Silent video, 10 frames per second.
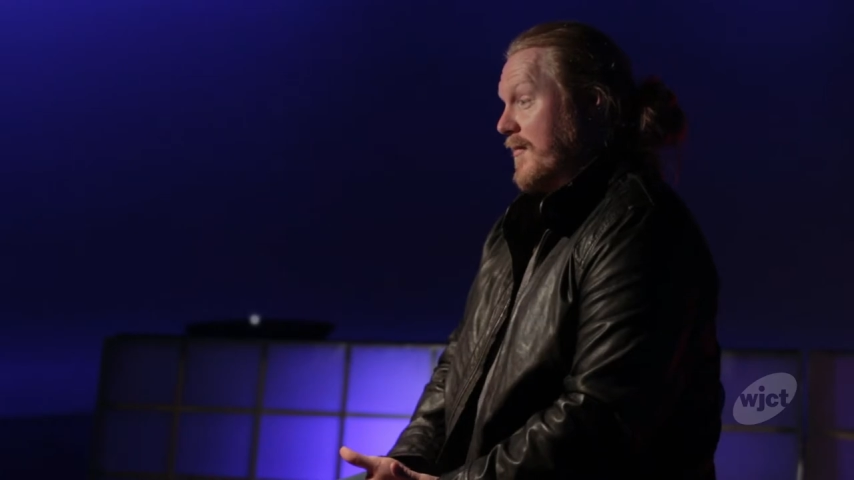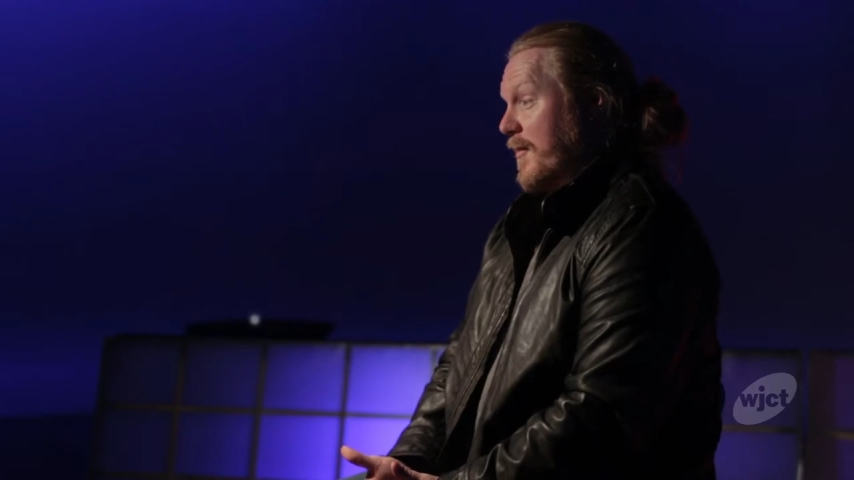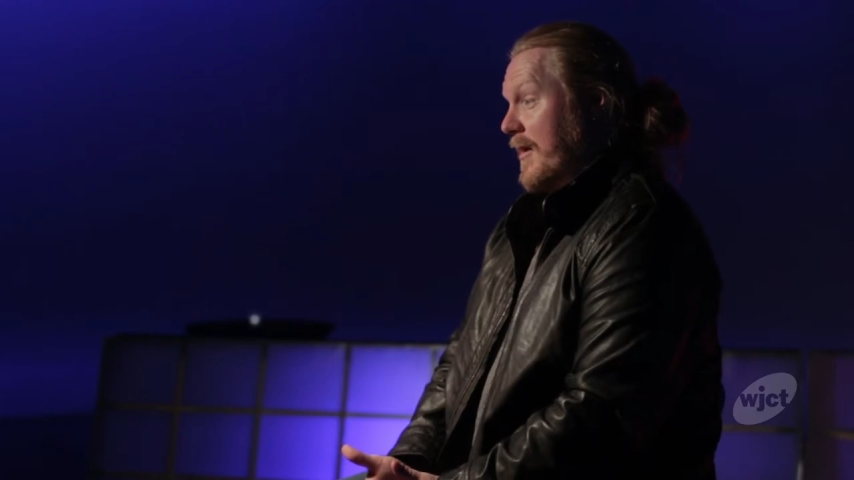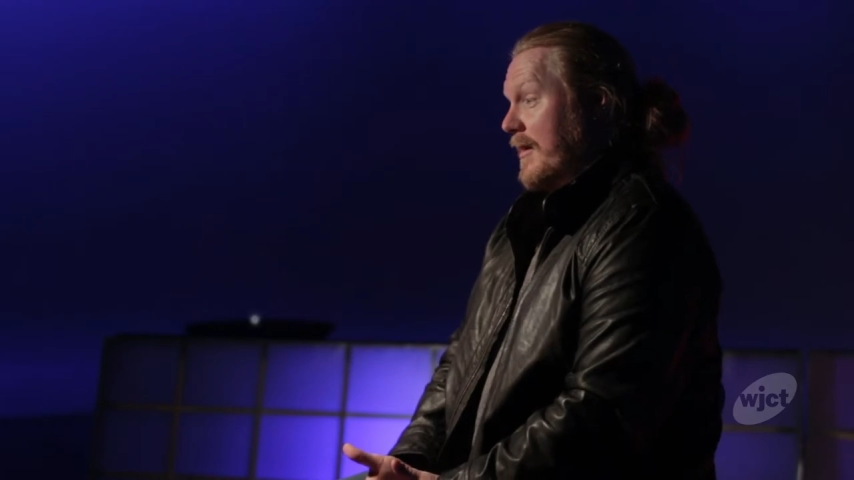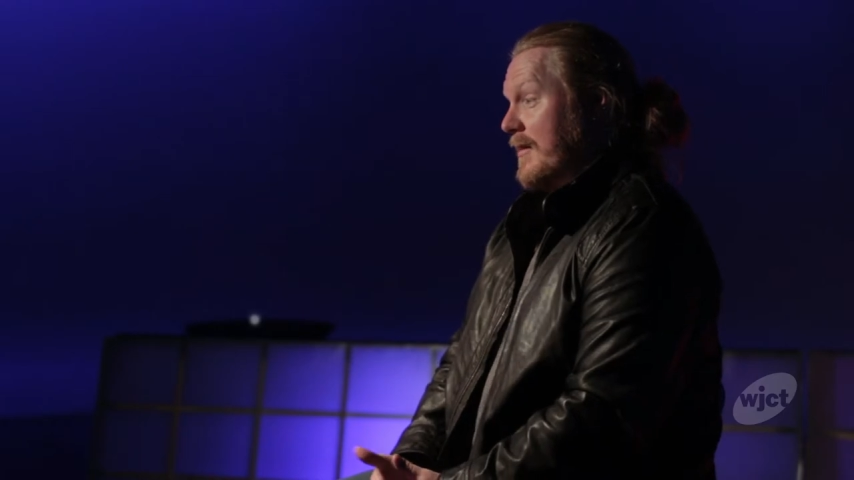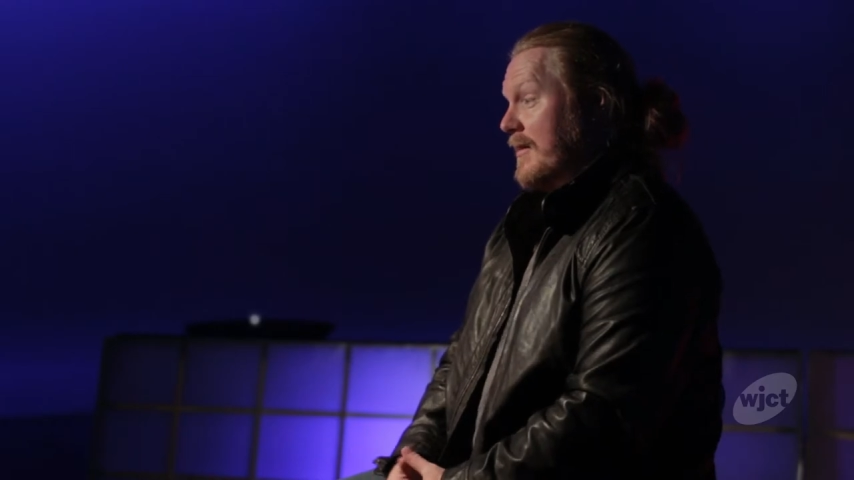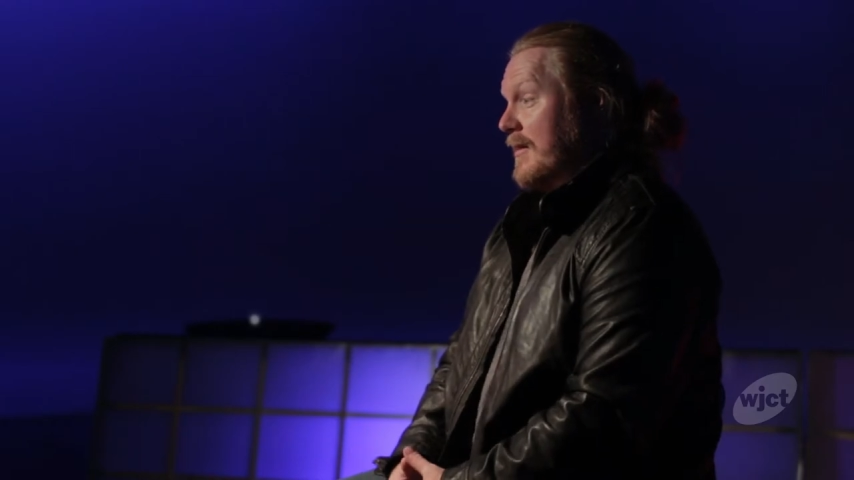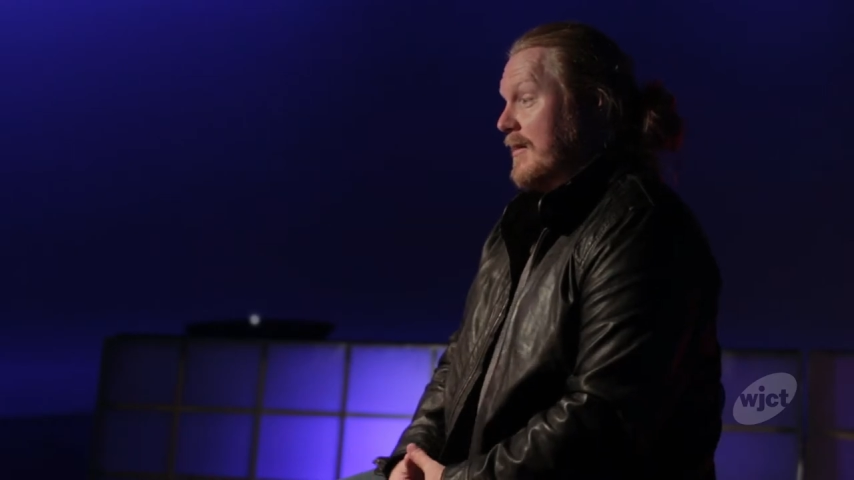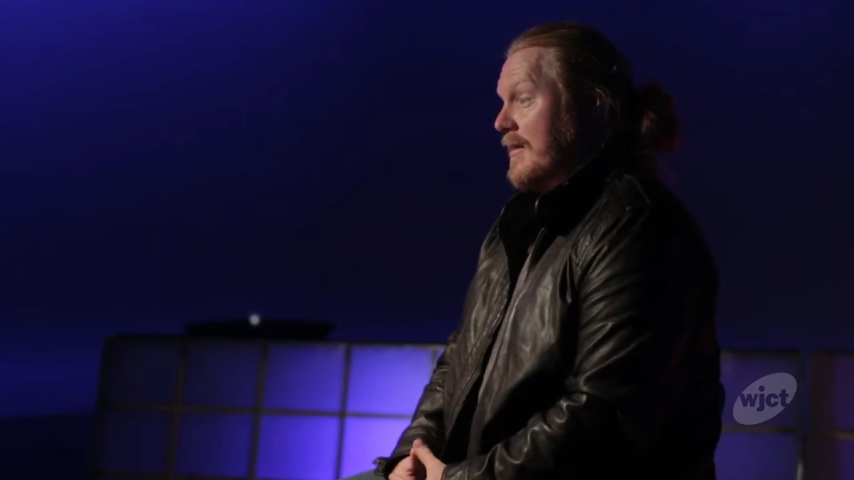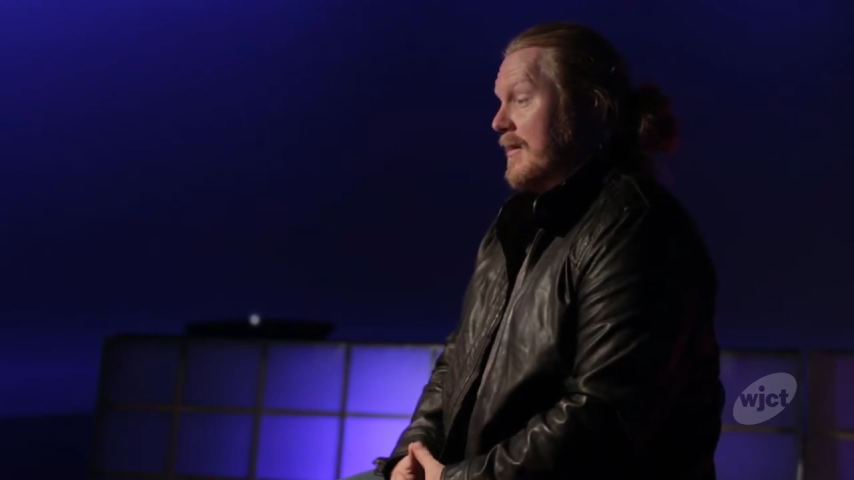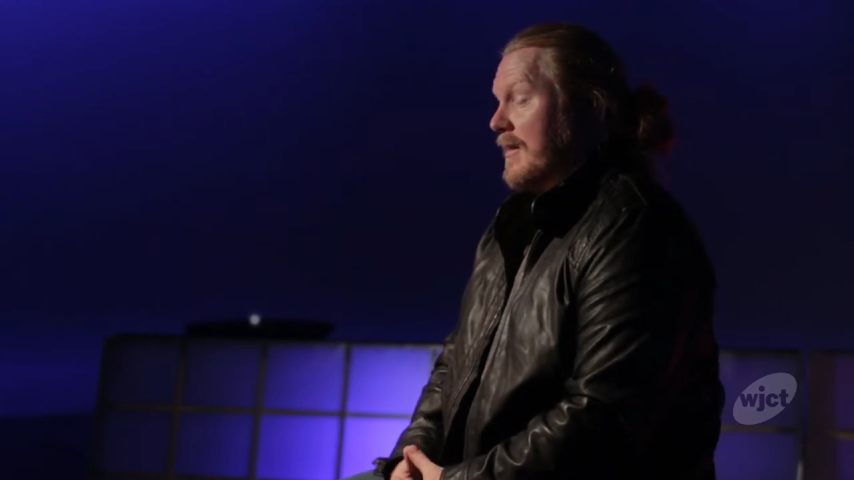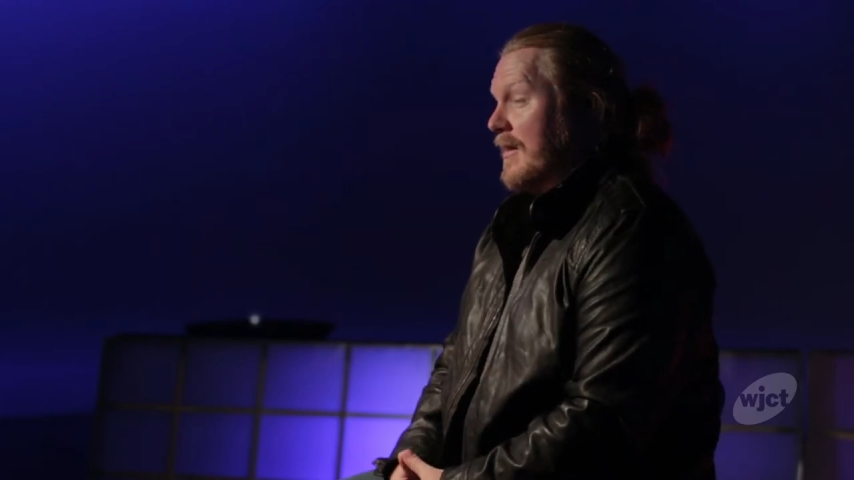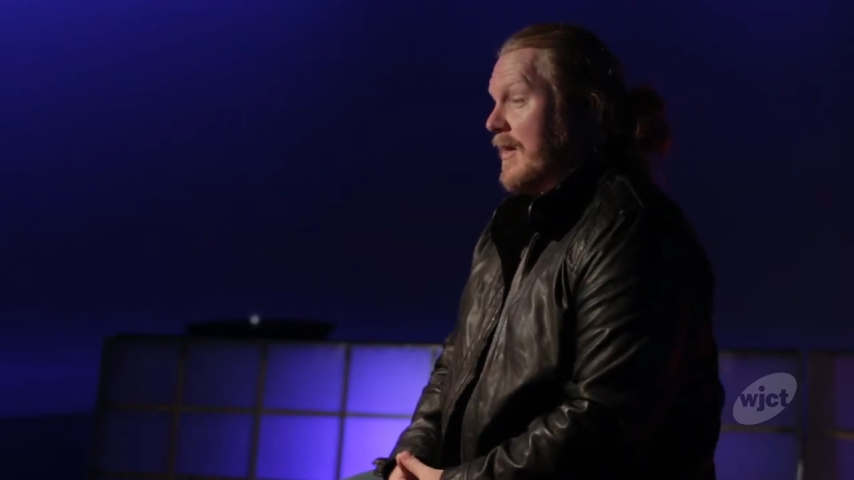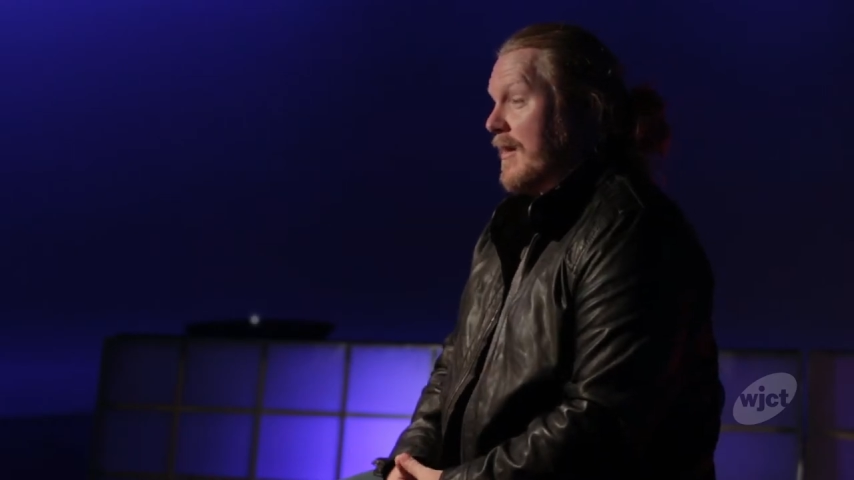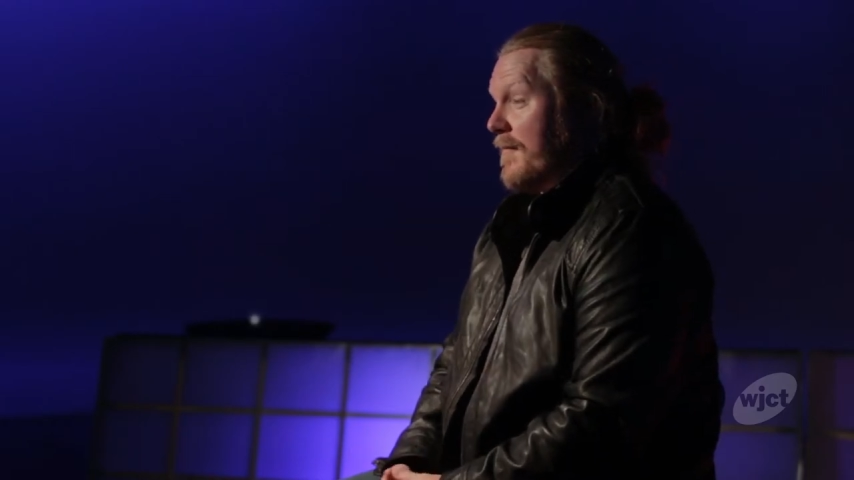for me.
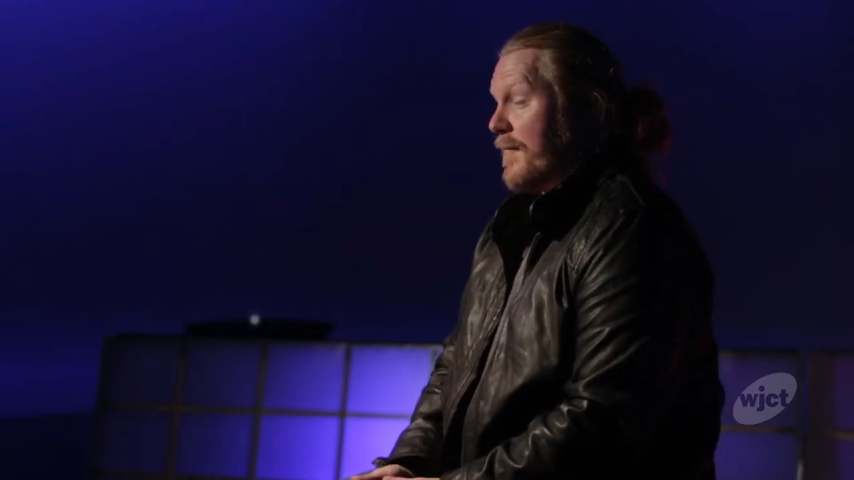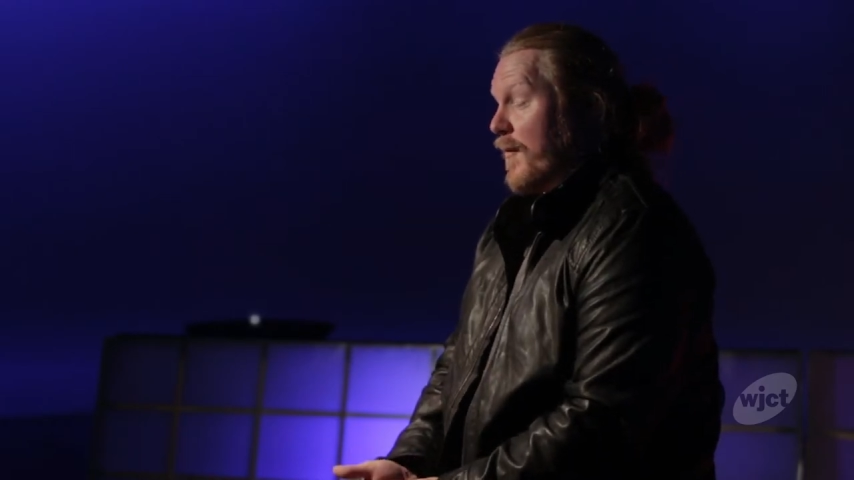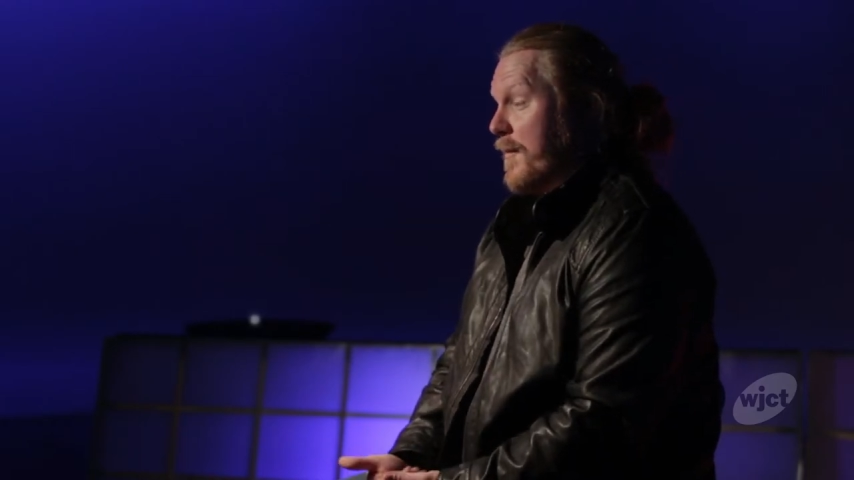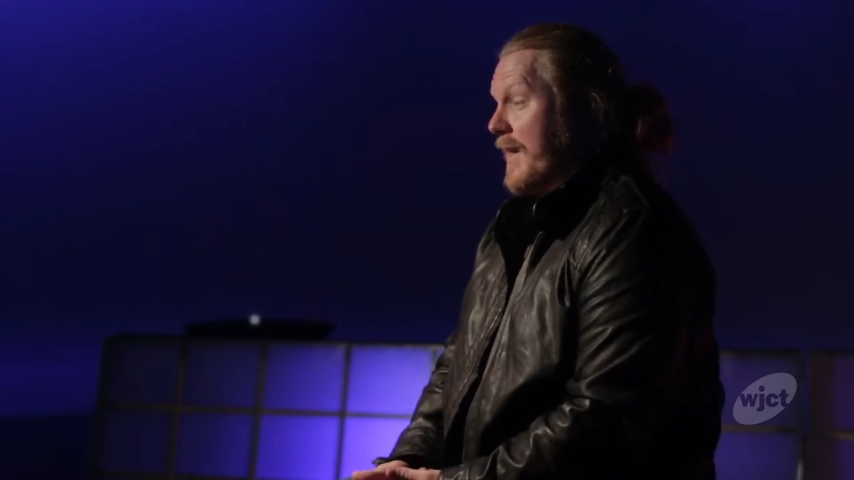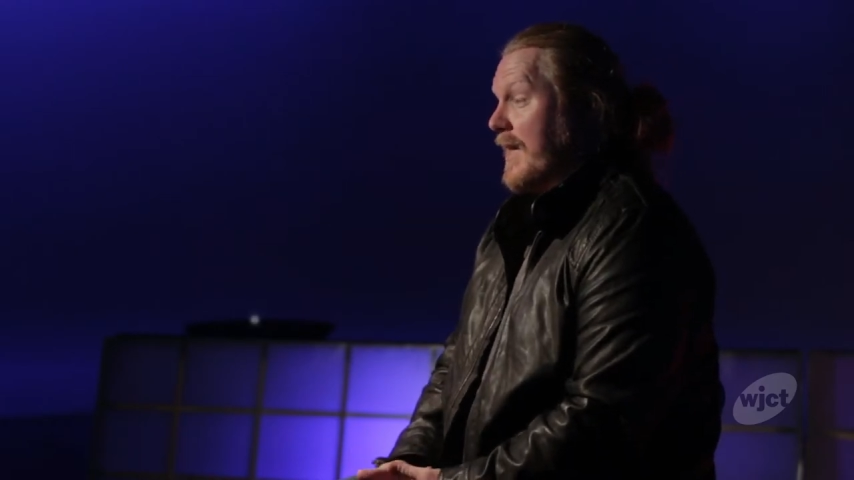And for me,